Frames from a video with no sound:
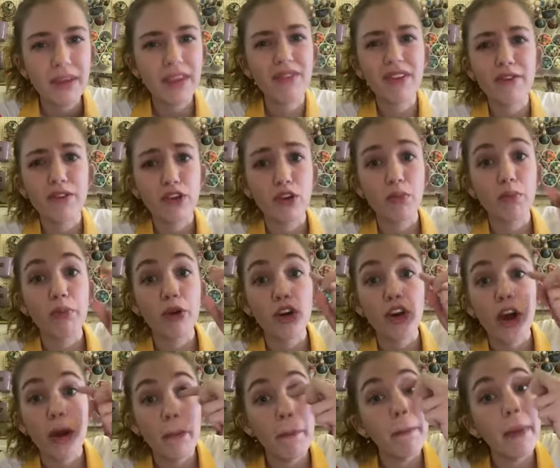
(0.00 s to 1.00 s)
Even if you don't put
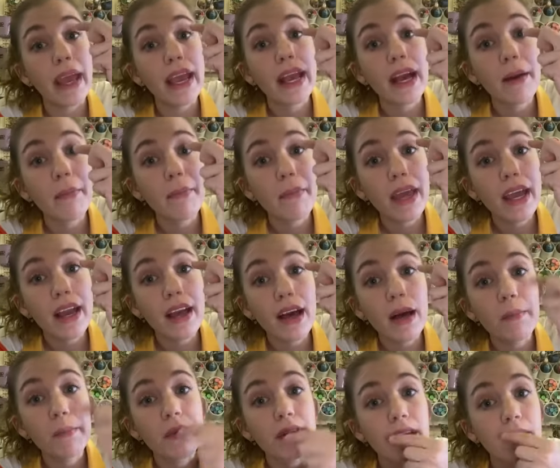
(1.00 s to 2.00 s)
on makeup, makeup,